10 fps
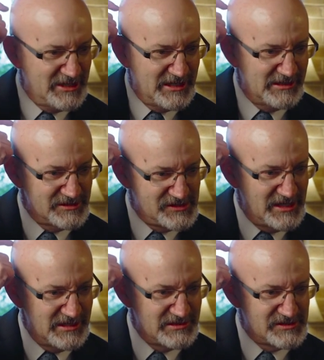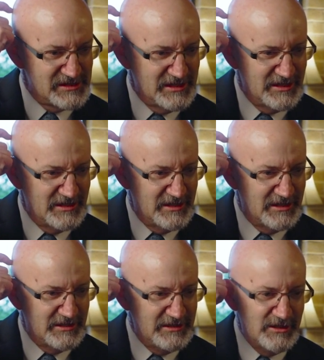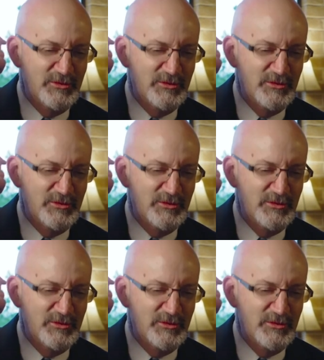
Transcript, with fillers: man and says, you know,